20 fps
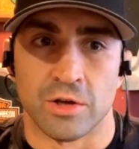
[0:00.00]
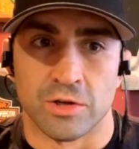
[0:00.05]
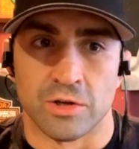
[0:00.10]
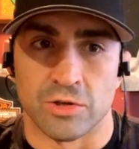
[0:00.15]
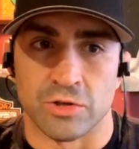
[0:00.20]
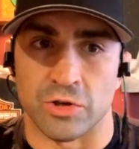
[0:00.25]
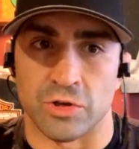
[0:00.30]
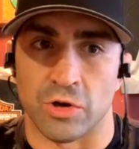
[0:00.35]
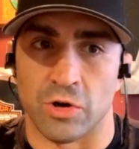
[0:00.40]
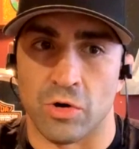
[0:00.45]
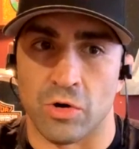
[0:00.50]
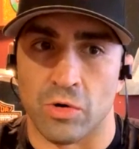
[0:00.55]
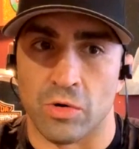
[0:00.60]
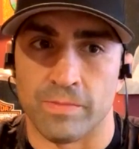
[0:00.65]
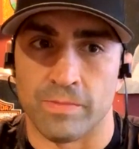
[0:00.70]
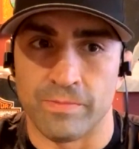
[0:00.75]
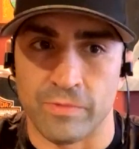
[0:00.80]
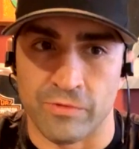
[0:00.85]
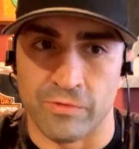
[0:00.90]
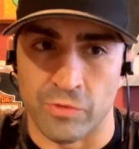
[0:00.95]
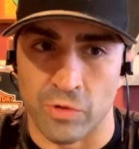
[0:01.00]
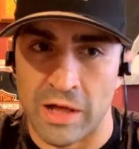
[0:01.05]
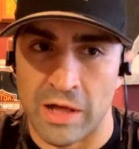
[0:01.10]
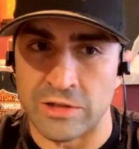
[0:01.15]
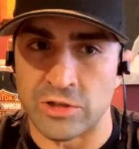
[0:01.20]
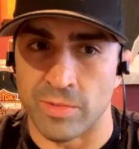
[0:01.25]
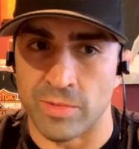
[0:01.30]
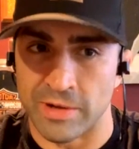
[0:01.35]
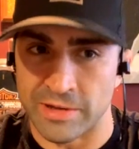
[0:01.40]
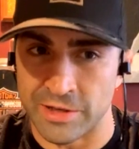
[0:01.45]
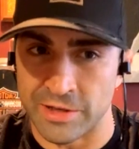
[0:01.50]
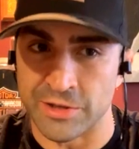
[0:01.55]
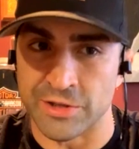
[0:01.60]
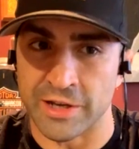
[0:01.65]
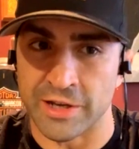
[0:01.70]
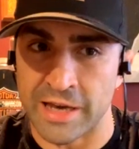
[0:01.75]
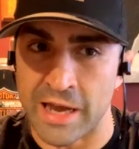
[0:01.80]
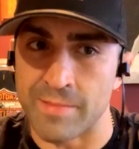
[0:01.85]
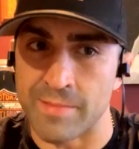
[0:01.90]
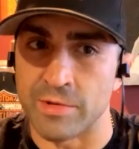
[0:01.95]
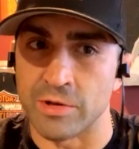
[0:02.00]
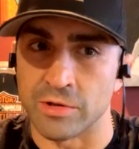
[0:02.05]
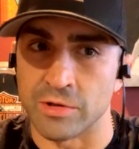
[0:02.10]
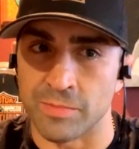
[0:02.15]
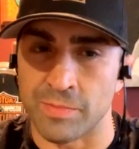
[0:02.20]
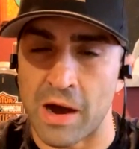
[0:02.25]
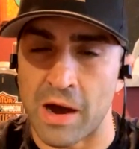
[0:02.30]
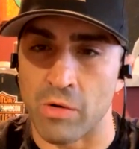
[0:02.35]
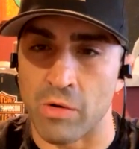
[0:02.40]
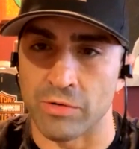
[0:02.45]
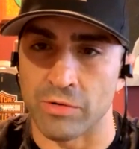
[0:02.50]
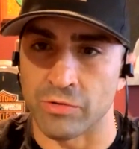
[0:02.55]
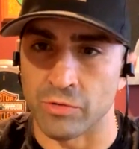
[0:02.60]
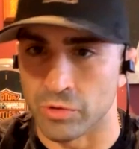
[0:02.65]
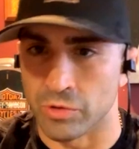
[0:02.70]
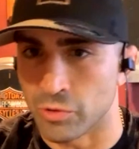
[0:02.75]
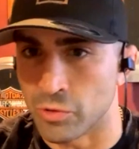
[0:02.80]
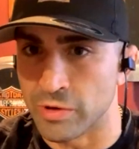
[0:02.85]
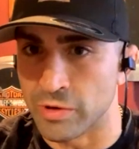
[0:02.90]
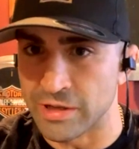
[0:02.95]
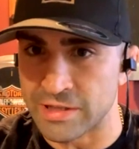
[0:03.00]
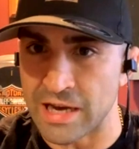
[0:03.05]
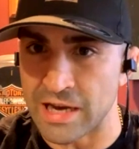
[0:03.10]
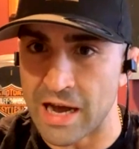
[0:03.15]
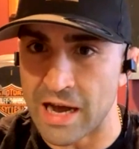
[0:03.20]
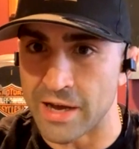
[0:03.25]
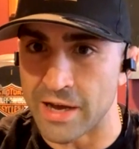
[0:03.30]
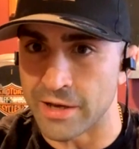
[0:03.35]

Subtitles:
So Fulgencio Batista came into power through a coup d'etat.